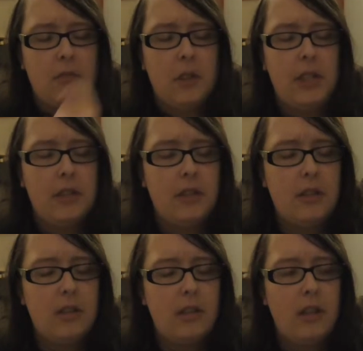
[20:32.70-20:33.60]
What
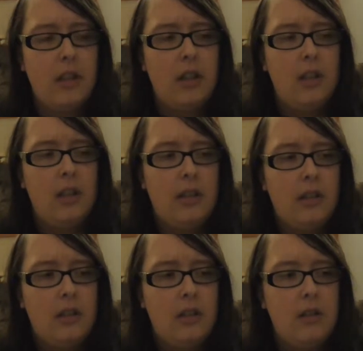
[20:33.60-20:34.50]
else?
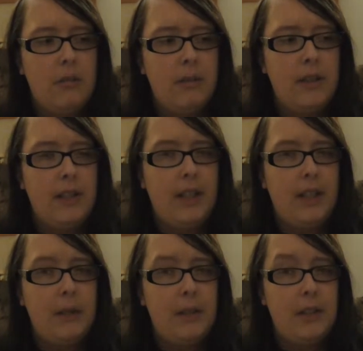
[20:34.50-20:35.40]

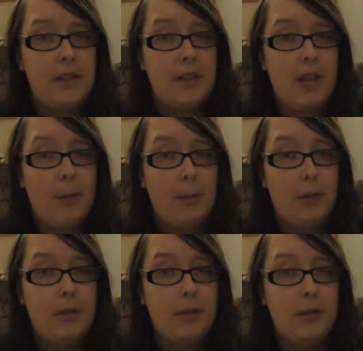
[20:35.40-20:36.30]
We went to
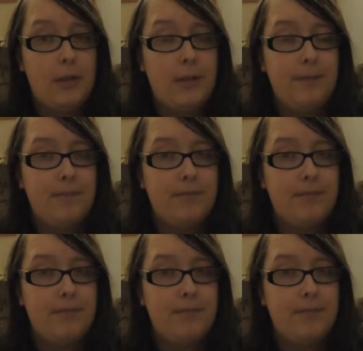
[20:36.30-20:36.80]
Starbucks.